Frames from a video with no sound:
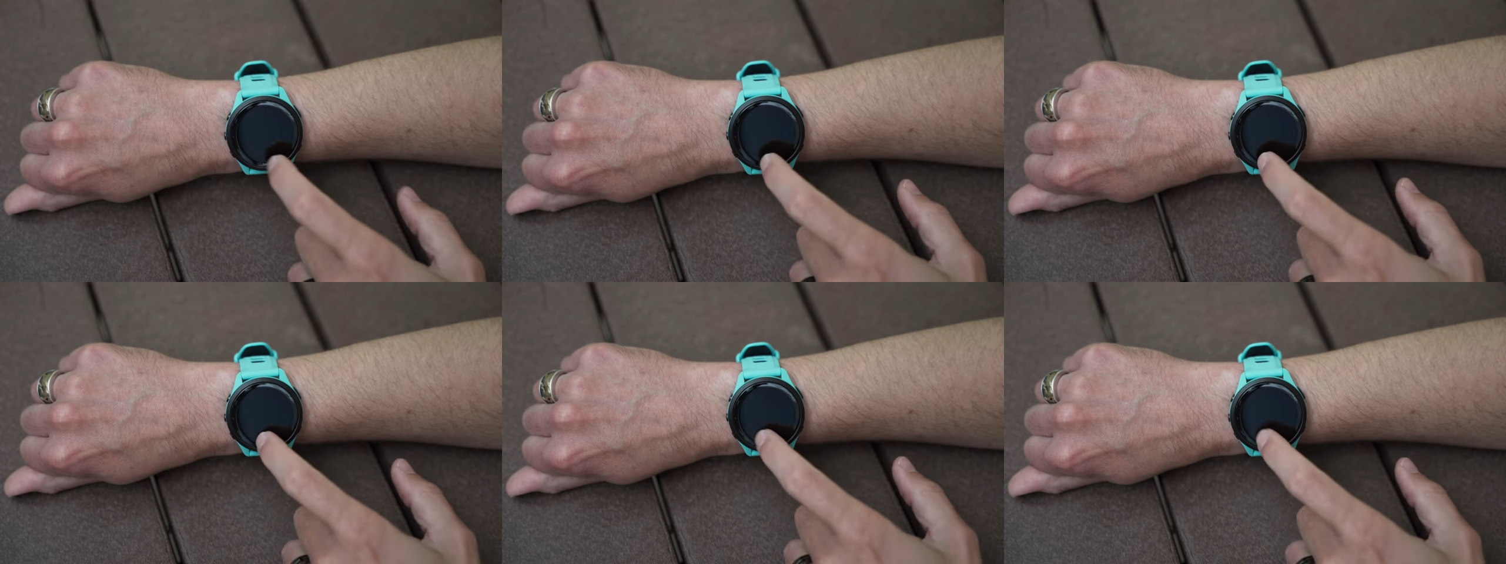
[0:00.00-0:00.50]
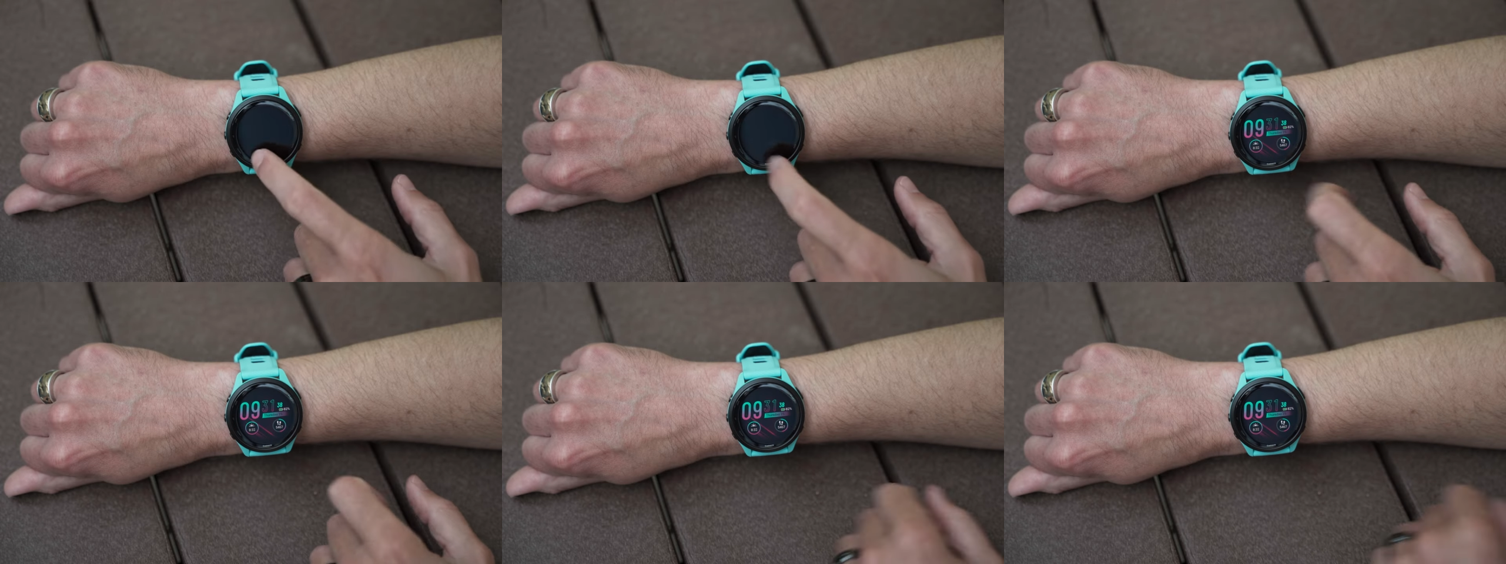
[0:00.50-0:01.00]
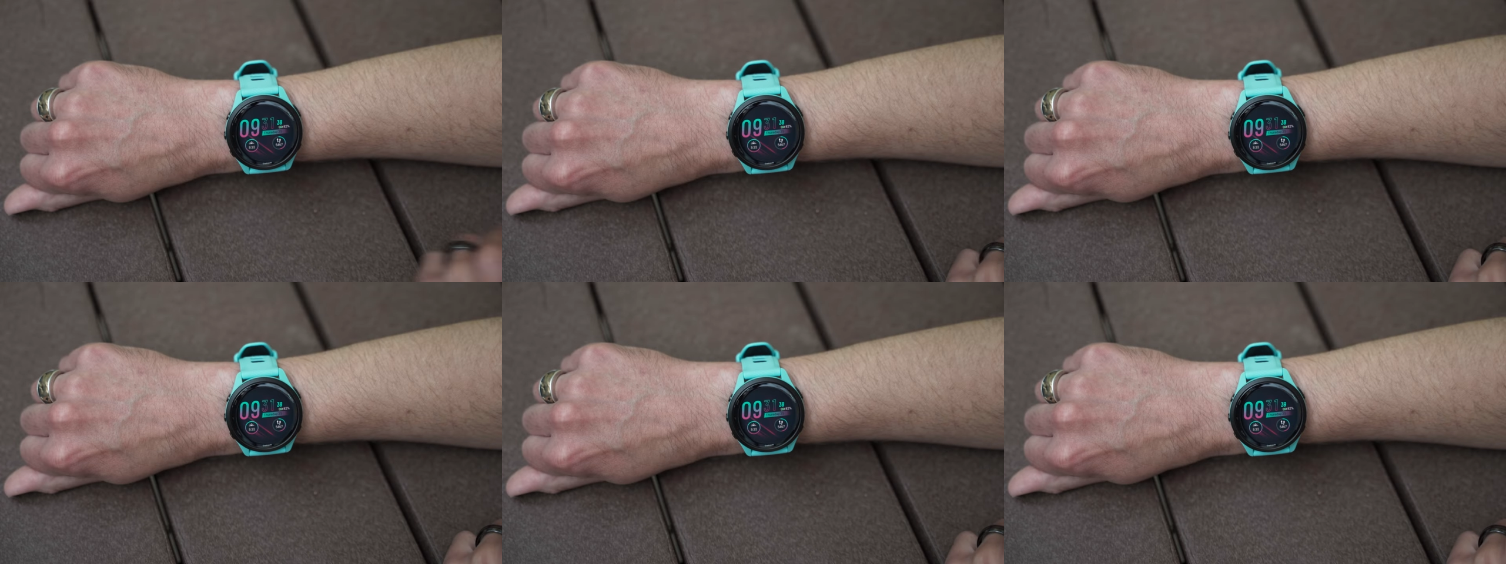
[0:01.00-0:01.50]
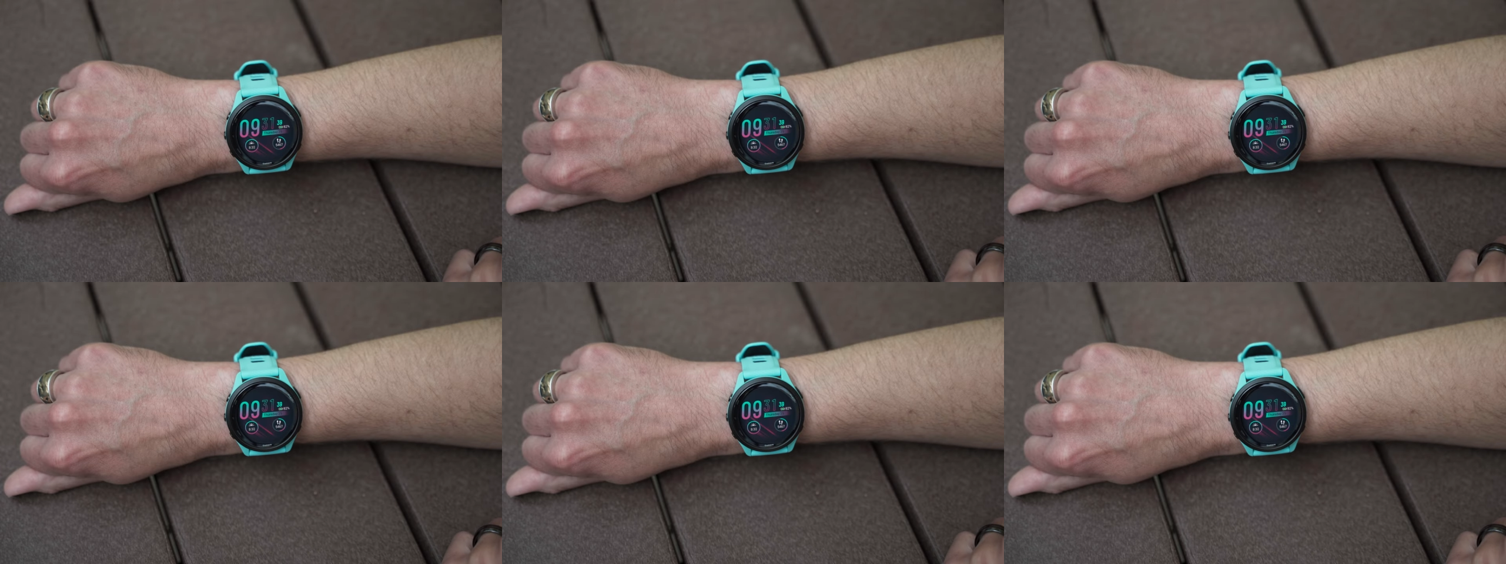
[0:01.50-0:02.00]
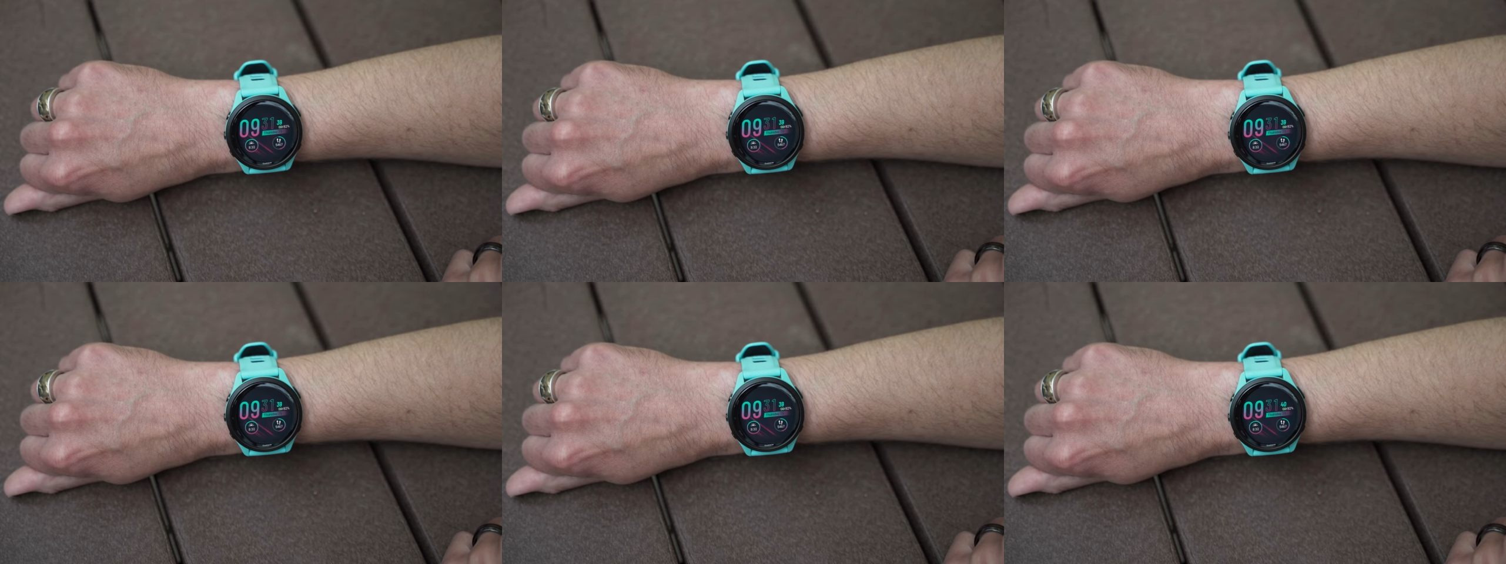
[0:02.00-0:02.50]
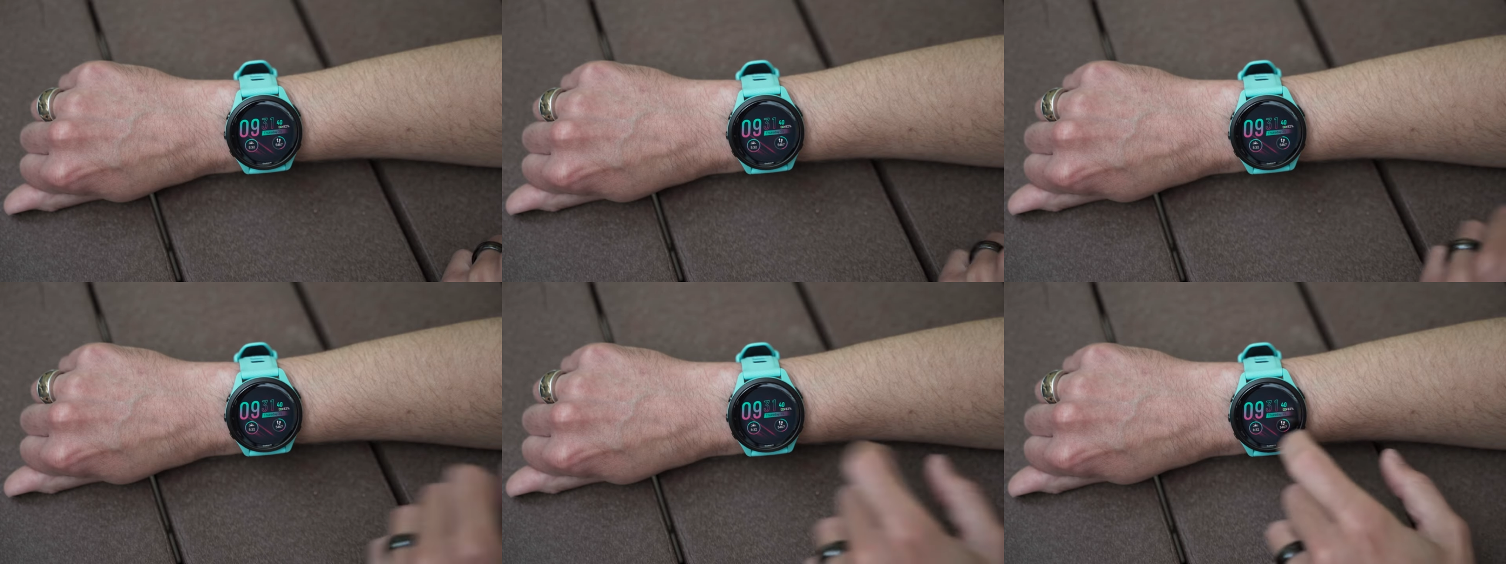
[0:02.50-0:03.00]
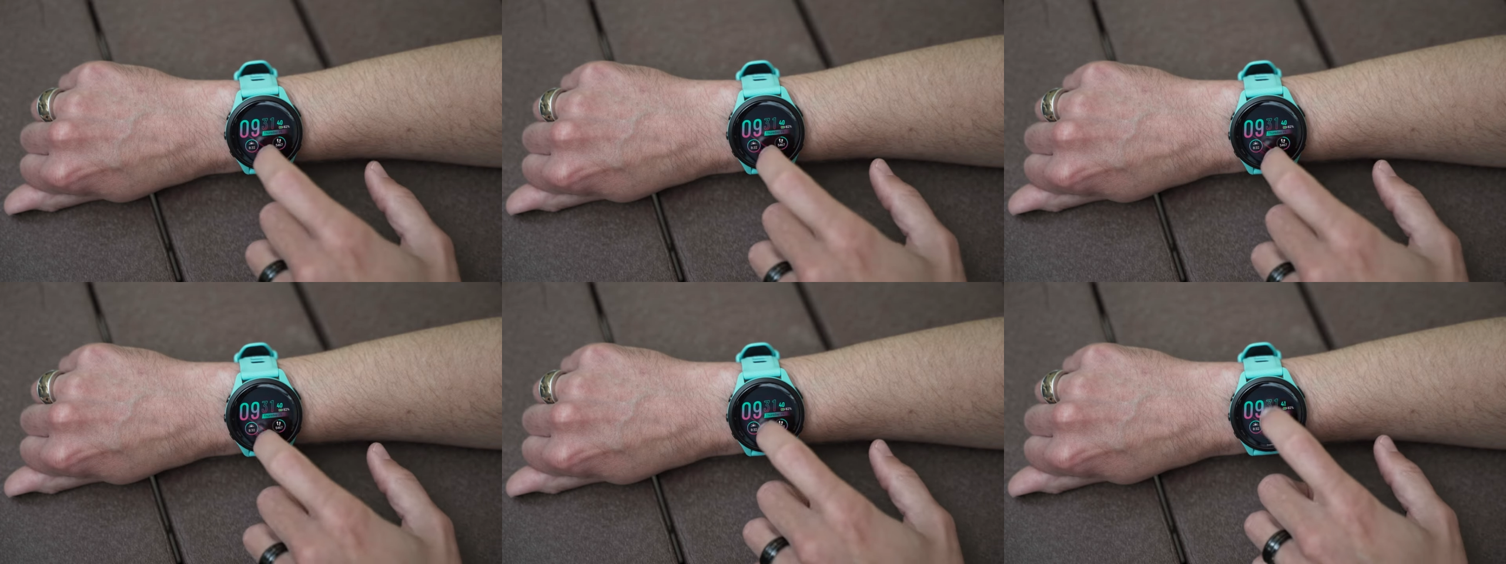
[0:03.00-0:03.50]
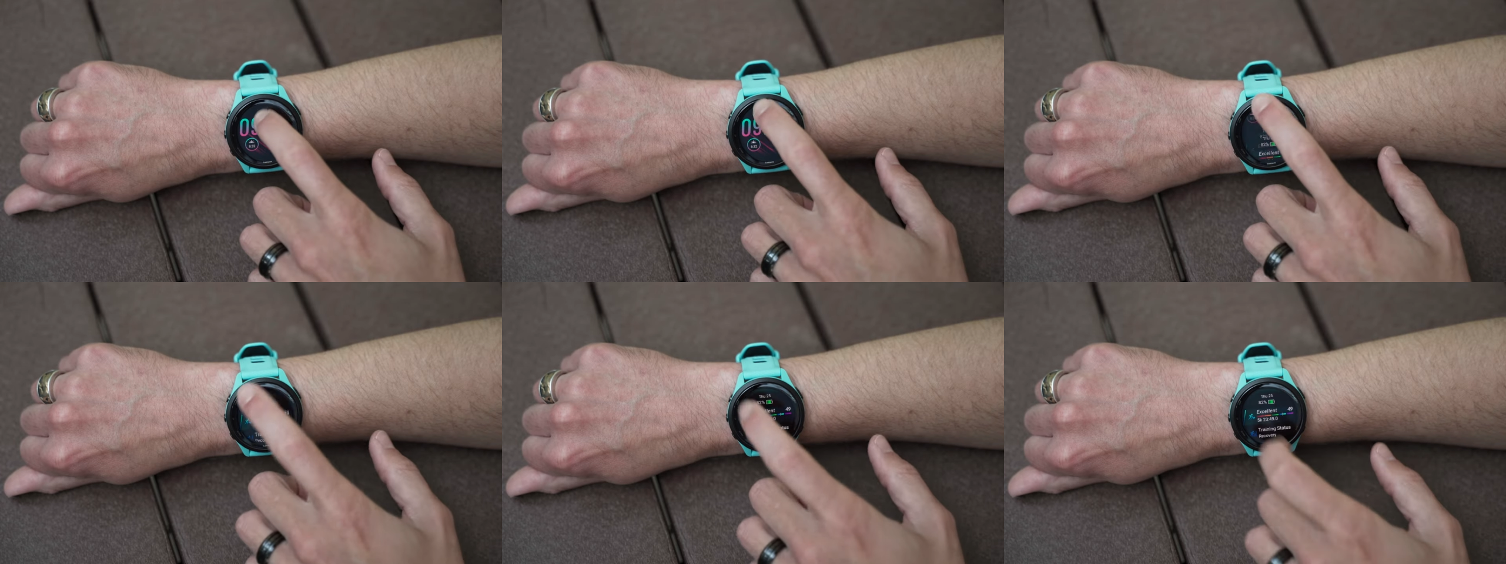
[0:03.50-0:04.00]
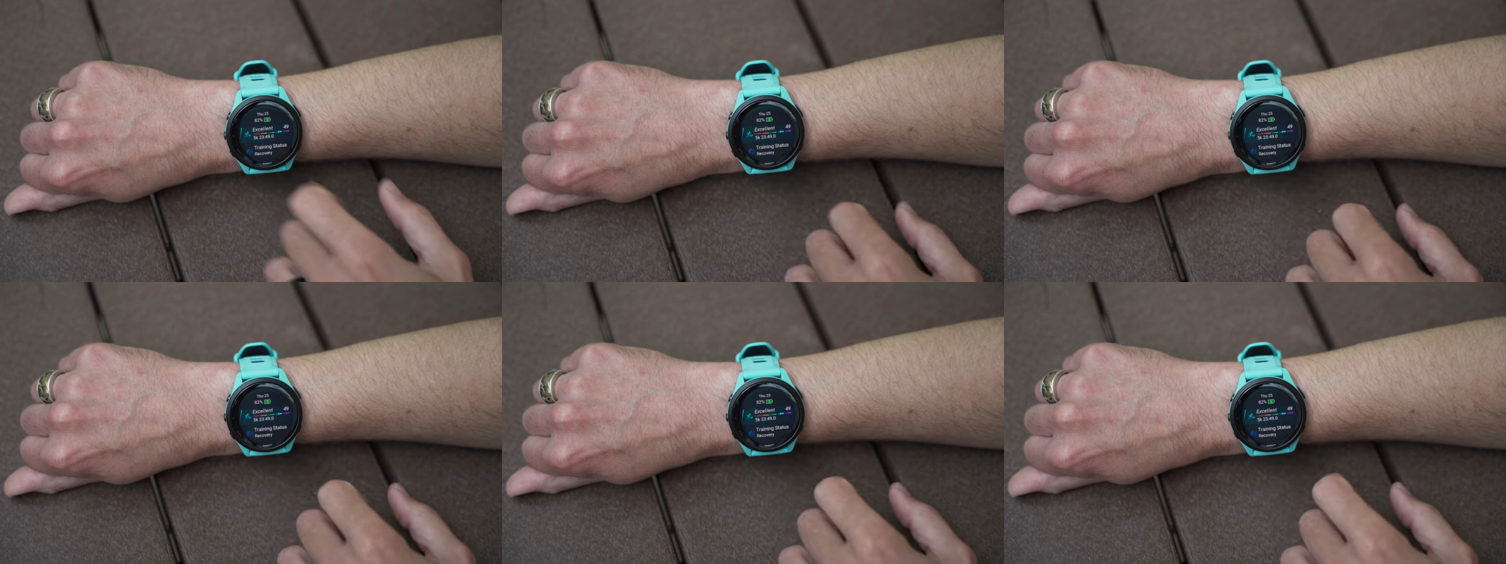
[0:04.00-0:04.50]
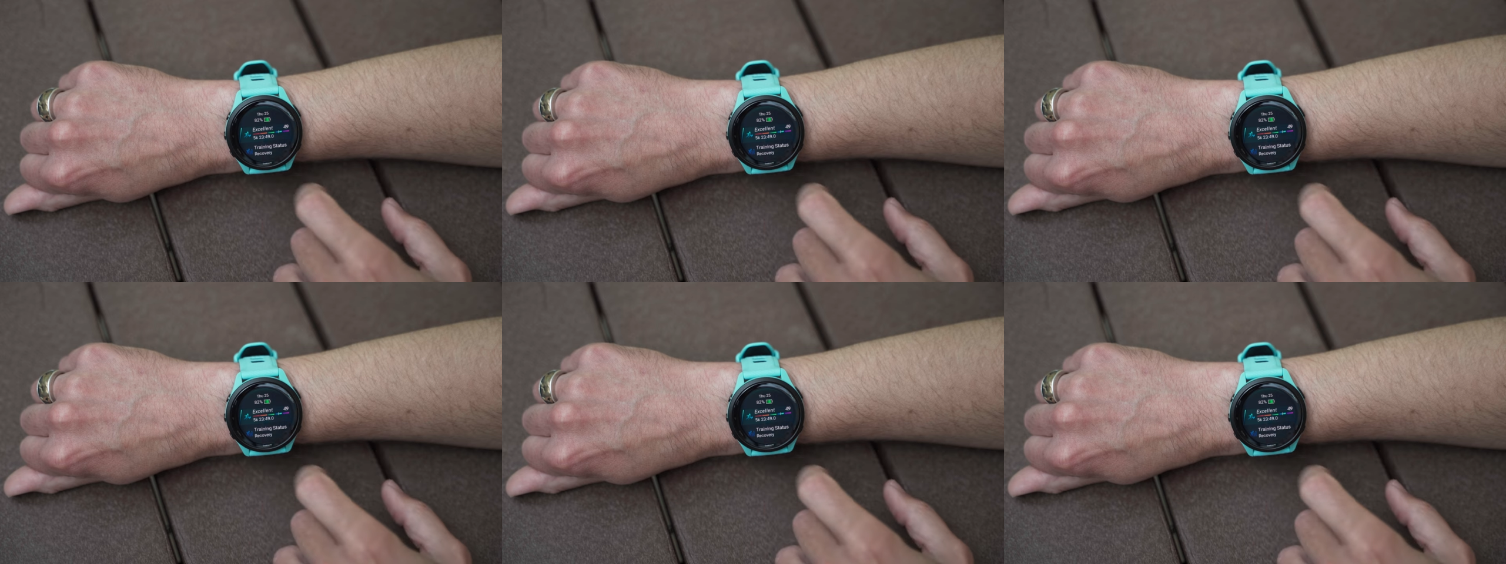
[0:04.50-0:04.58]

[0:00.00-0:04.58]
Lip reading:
(no speaker visible)